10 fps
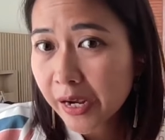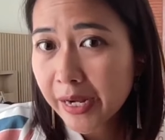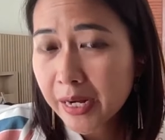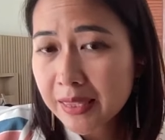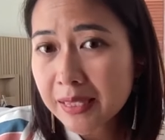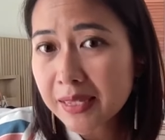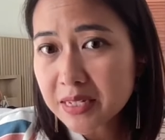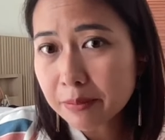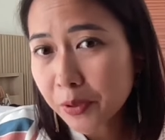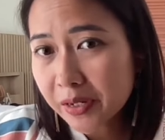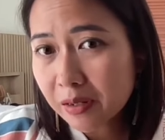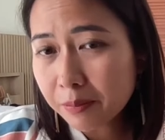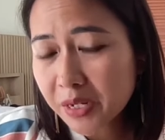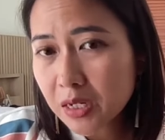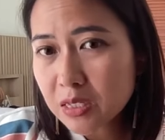And I think that's
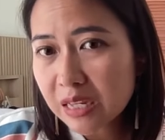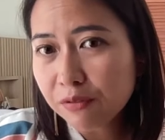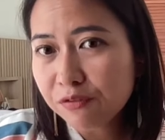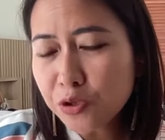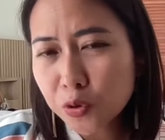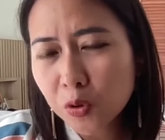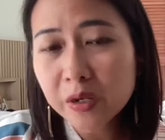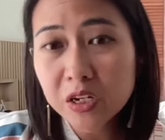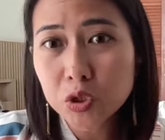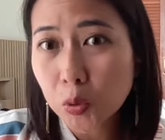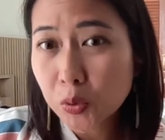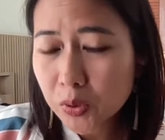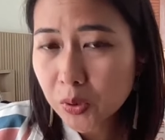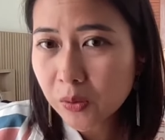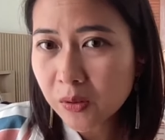important because if you know what you
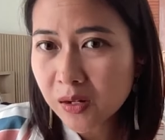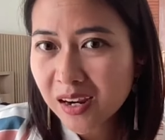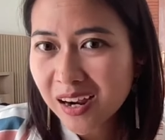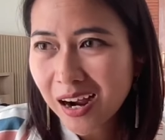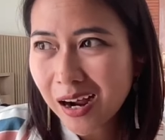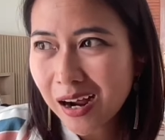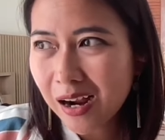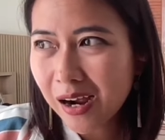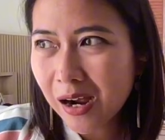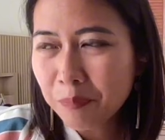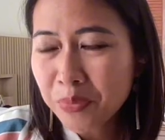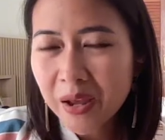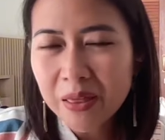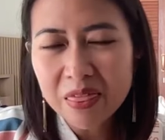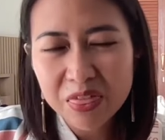don't know, uh,
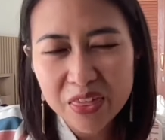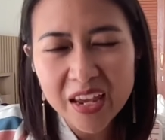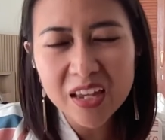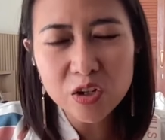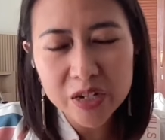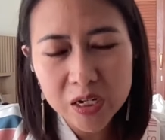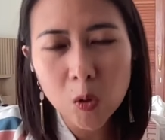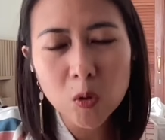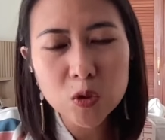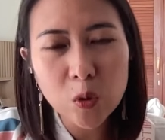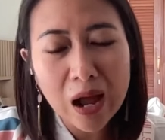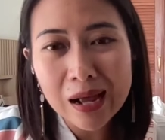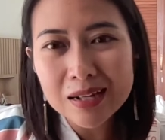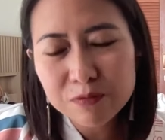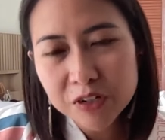then you can also
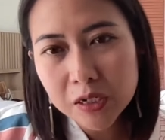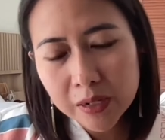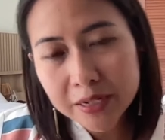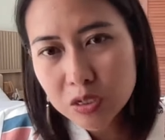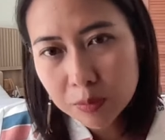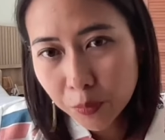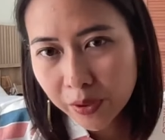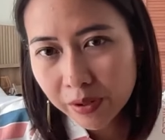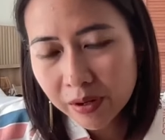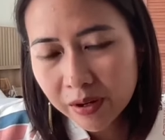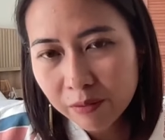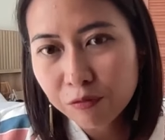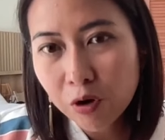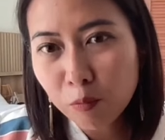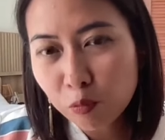ask for the right support
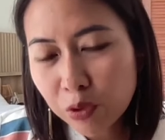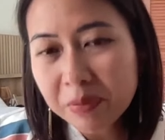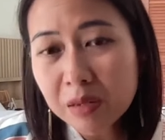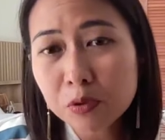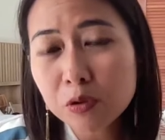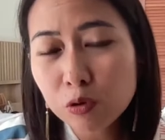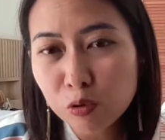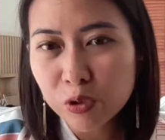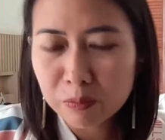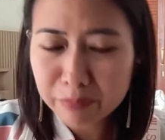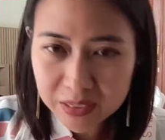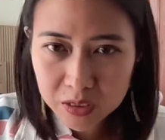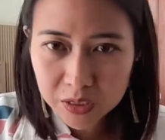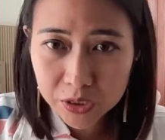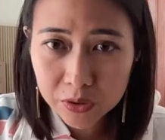from the people who will
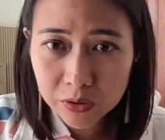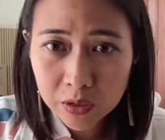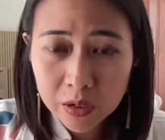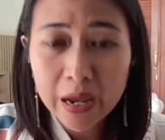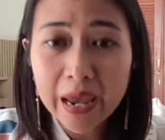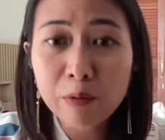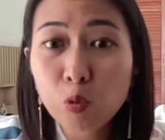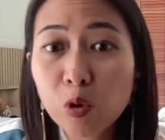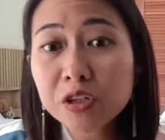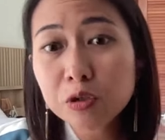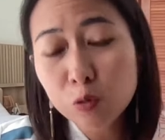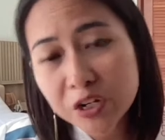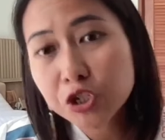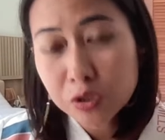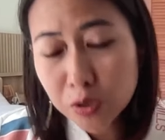mentor you. And what you
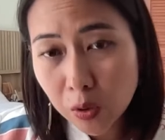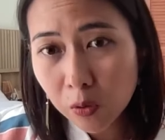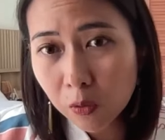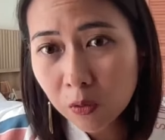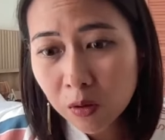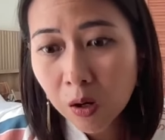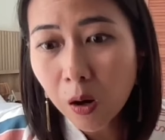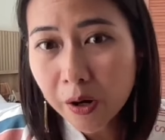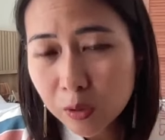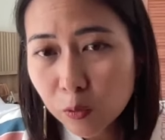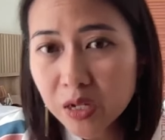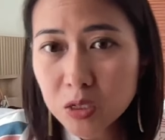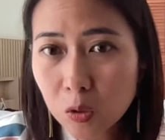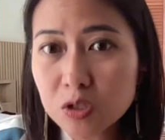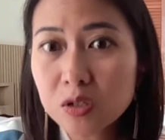wish to know are the ones
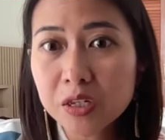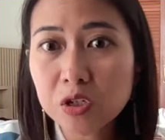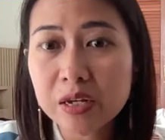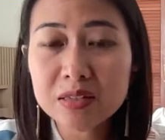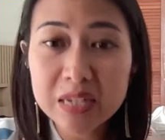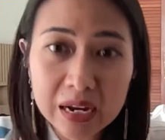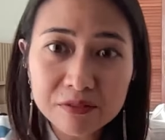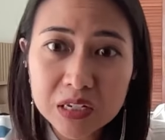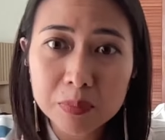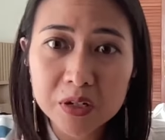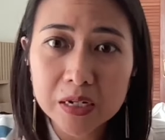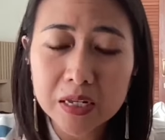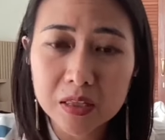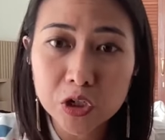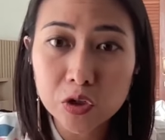also that you can dive deeper.
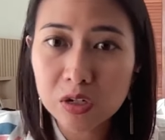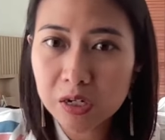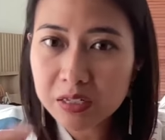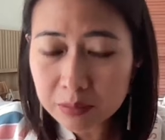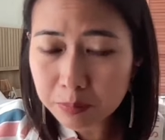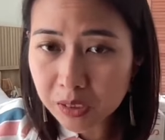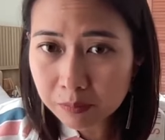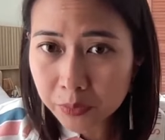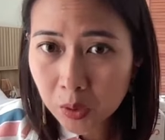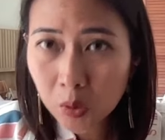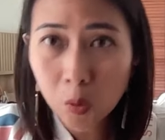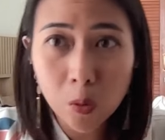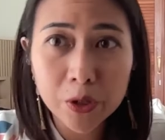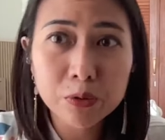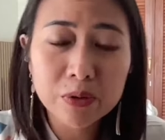Either you learn deeper
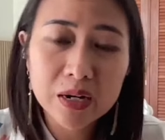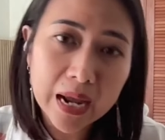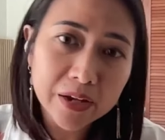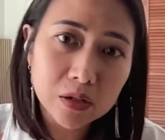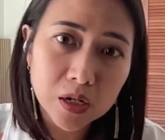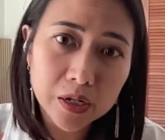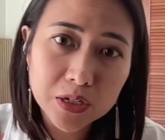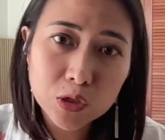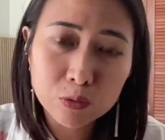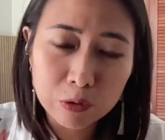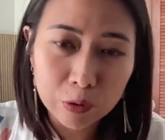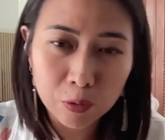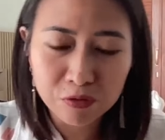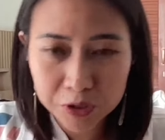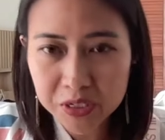or you rely on others to
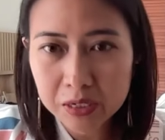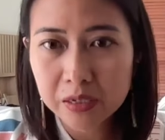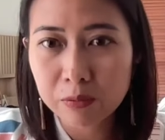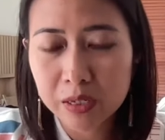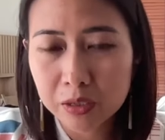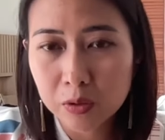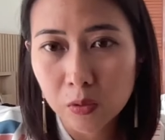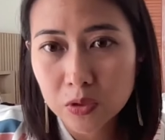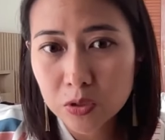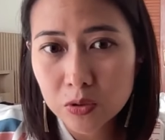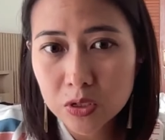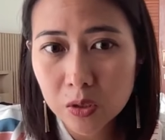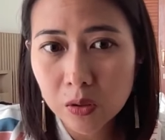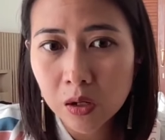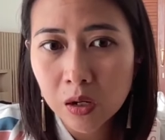grow vertically with you also.
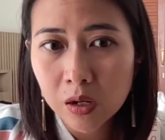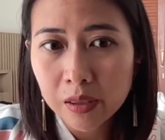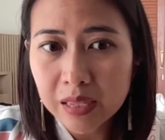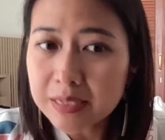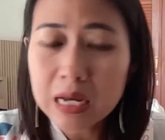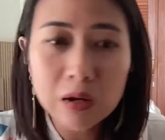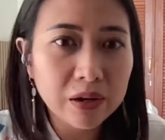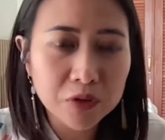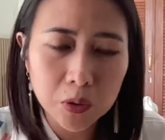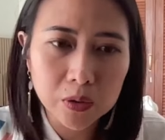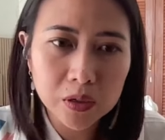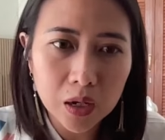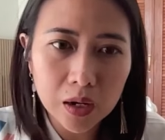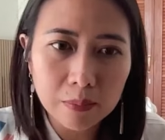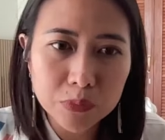So that's how I've grown
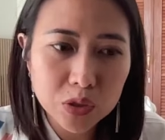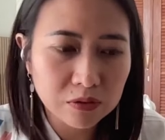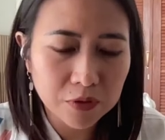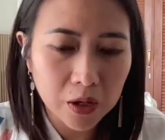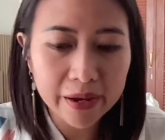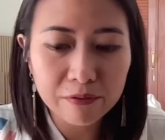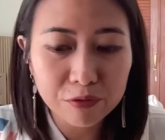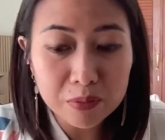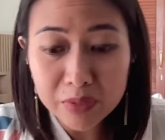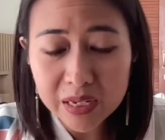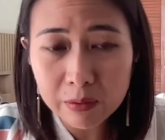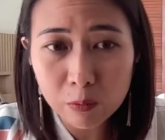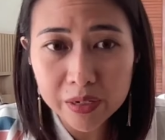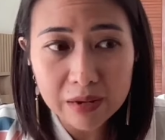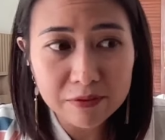so far. And for me,
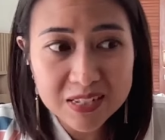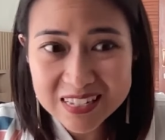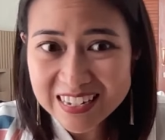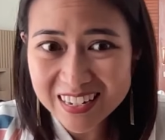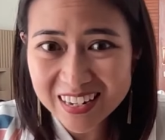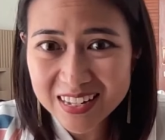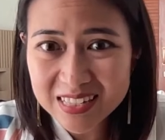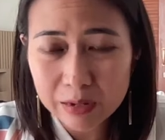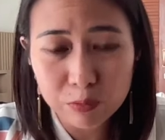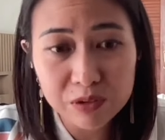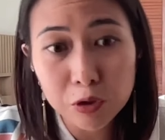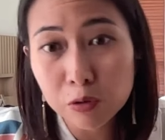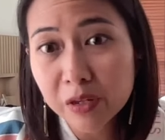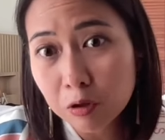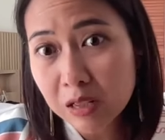what I've seen is that we've
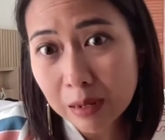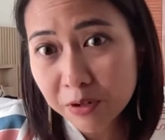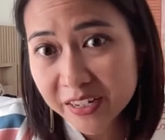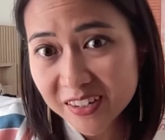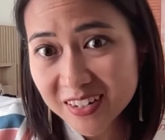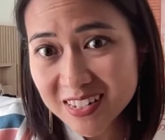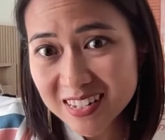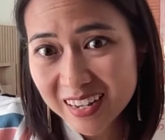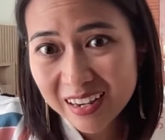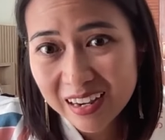grown with collaborators.